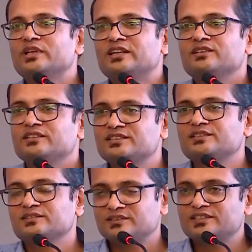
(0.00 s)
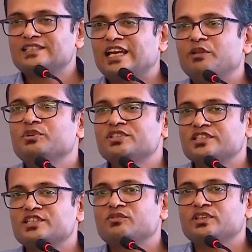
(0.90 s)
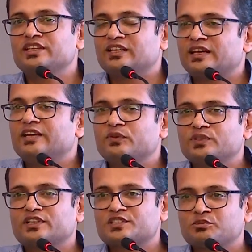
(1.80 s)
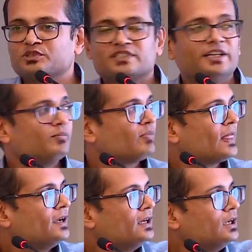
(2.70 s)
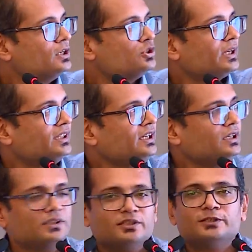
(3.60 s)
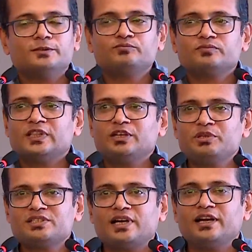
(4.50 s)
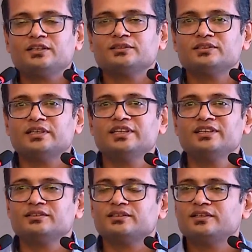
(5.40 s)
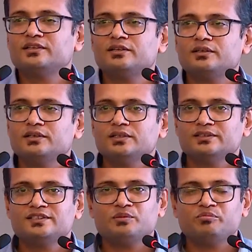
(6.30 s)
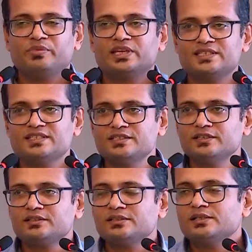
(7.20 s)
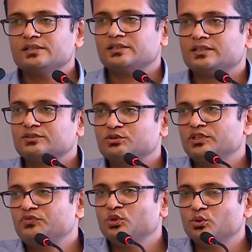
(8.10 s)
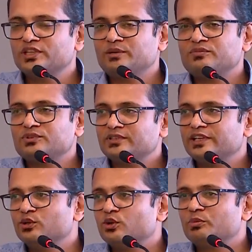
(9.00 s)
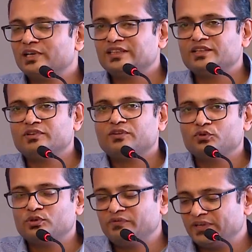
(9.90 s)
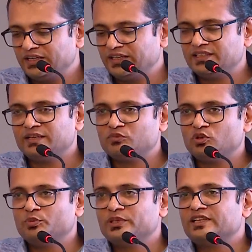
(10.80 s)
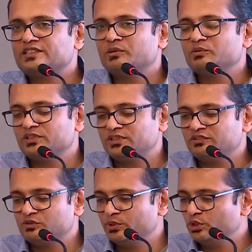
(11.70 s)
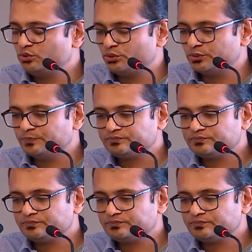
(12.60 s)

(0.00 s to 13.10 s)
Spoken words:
that this dynamic is changing in their life of the customers, right? So I think, let me start. I think there's some basics here. So if you know them, ignore, but I think there are few definitely. I think I'm hoping that some of the things will be new to you.